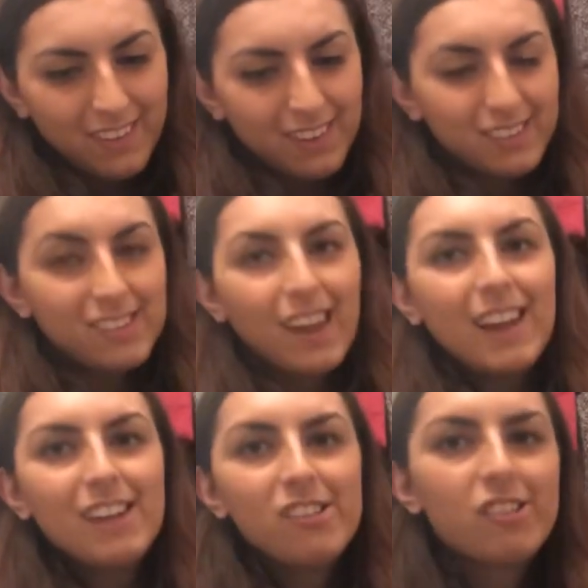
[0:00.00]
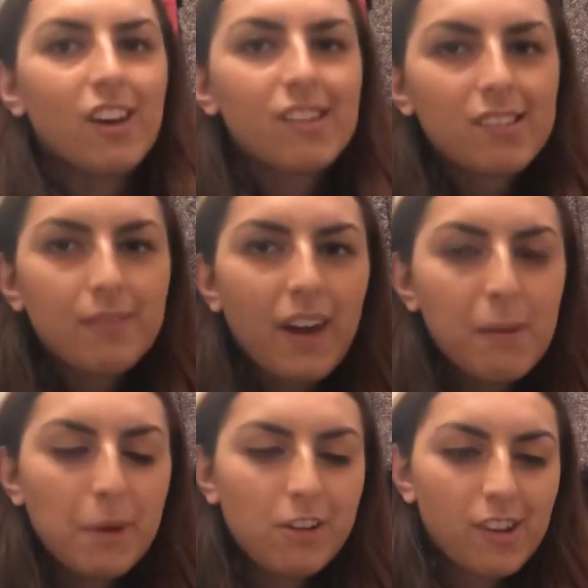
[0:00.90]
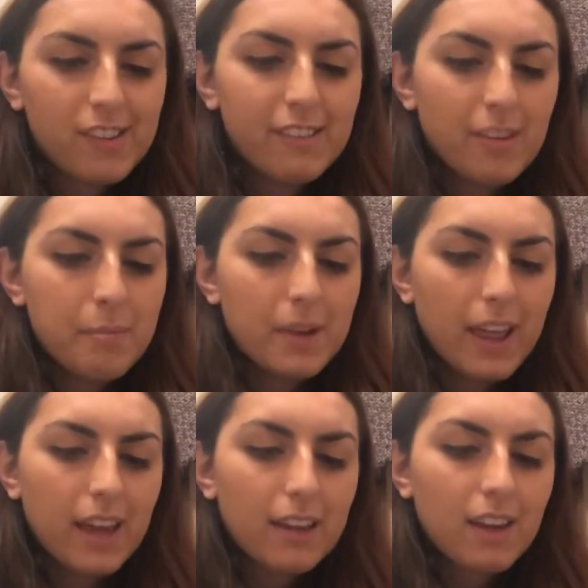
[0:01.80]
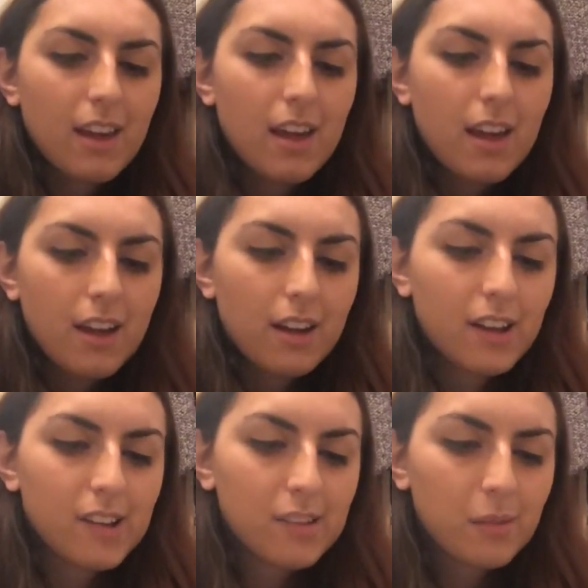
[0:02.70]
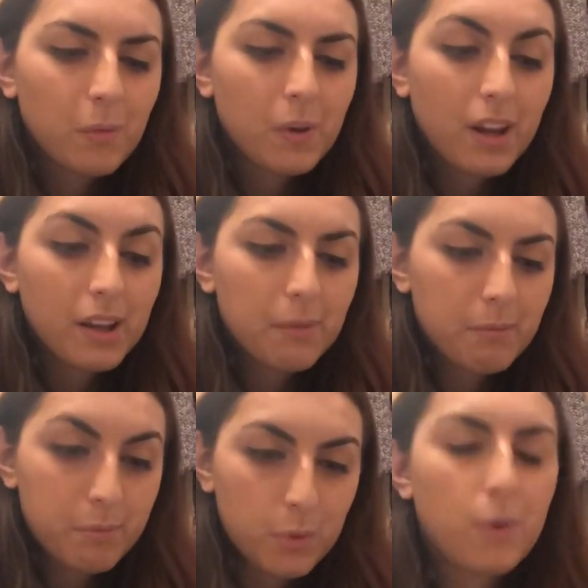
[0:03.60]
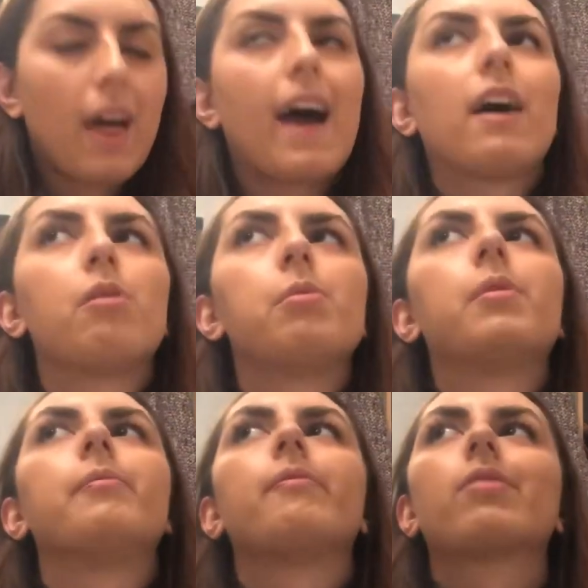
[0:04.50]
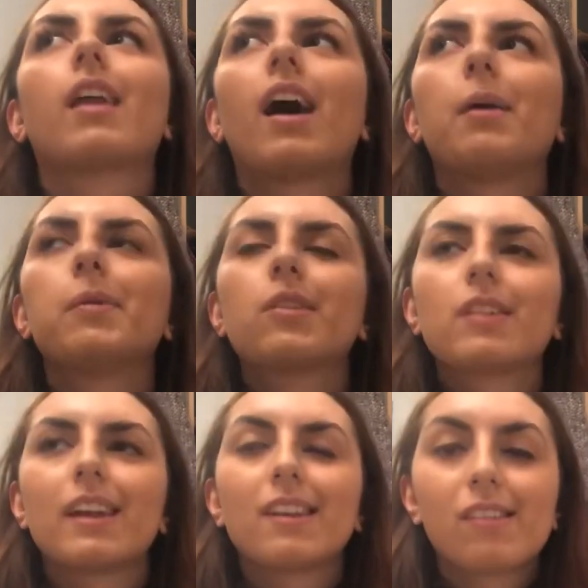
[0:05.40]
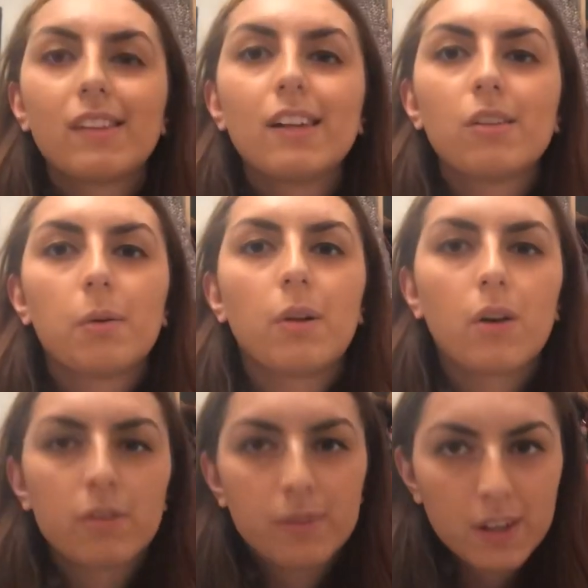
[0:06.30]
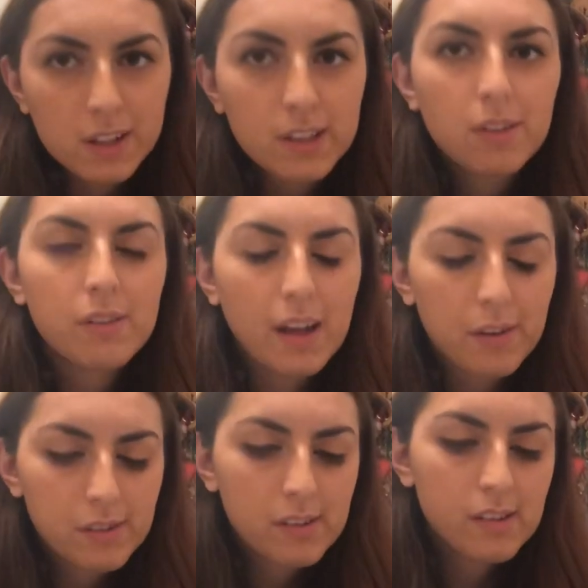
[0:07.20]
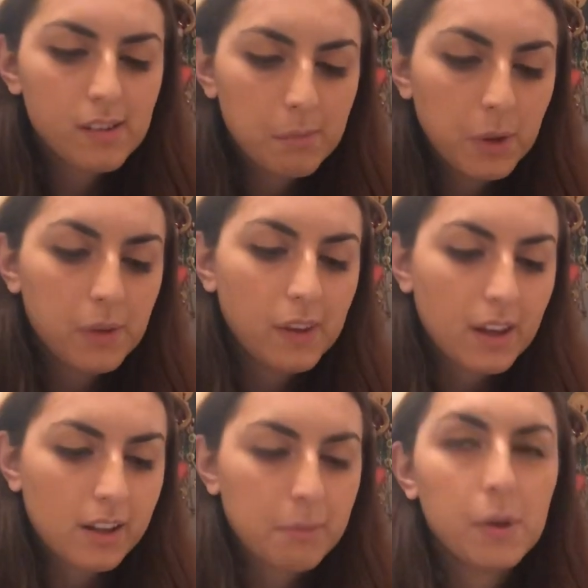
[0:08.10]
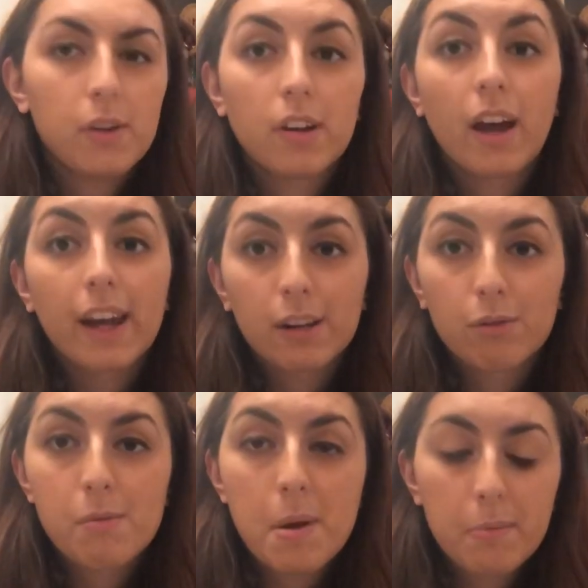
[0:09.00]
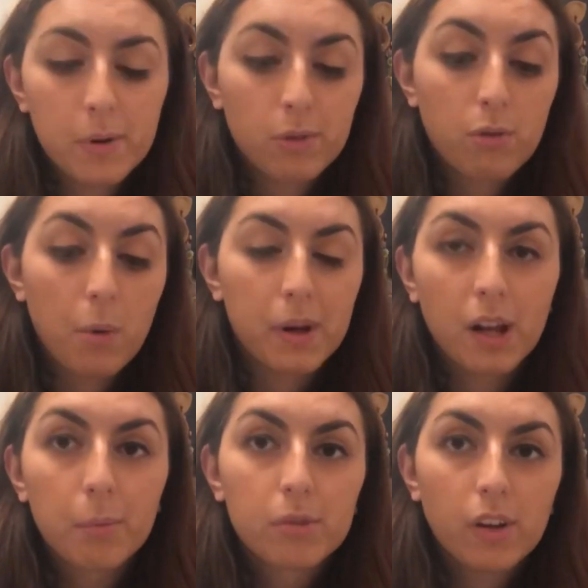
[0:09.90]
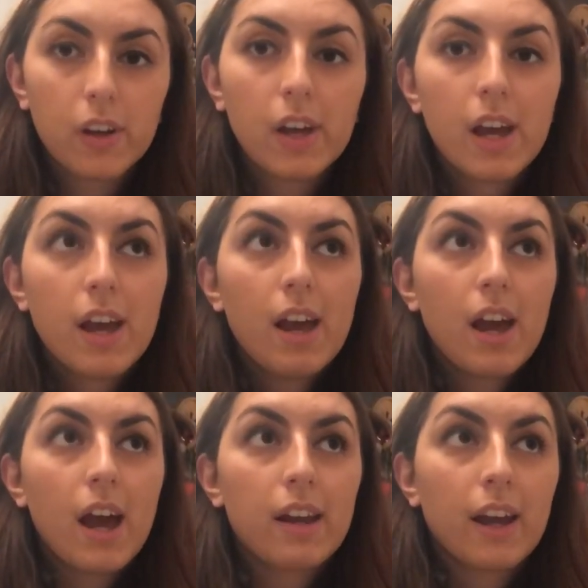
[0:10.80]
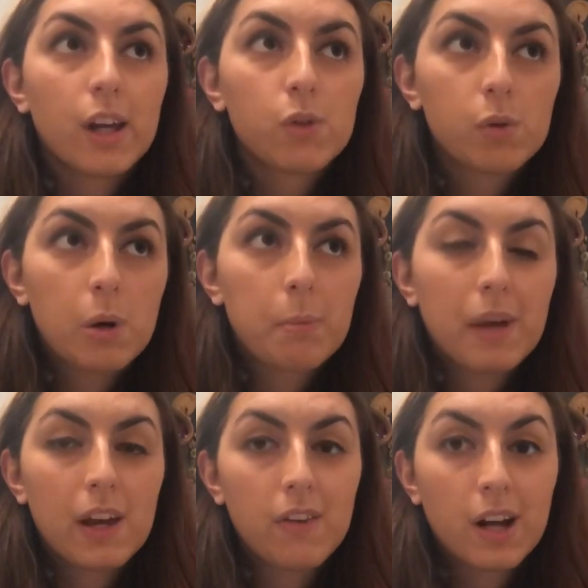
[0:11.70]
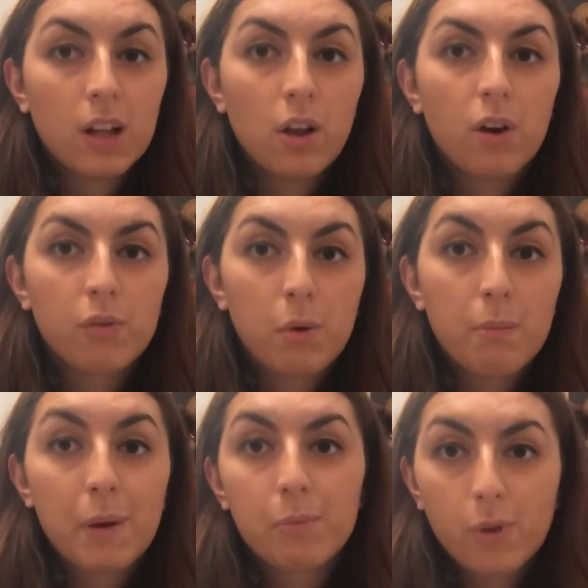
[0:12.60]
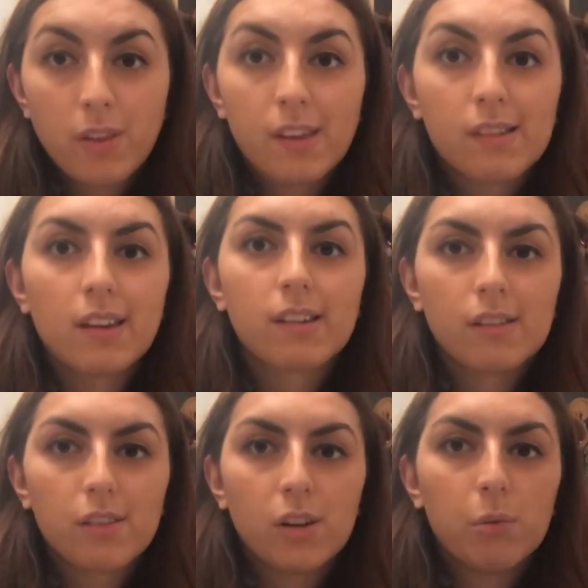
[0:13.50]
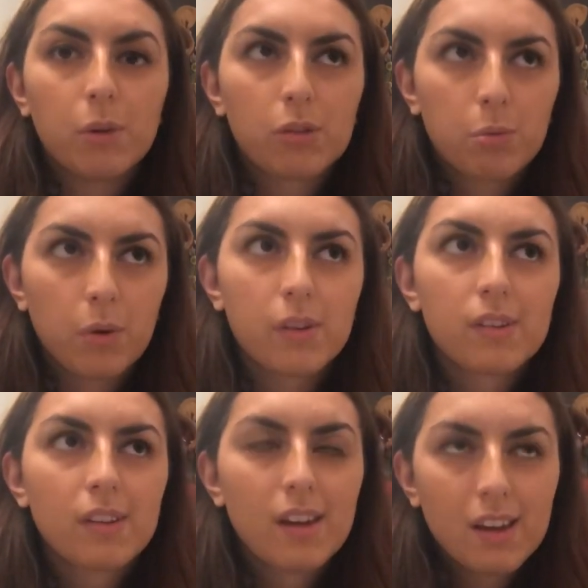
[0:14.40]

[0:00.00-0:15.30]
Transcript: I'd say Justified by Justin Timberlake, because when I bought that album I was like listening to a lot of early 2000s music, like music I remembered growing up to, and I grew up hearing a lot of what my brothers listened to, which was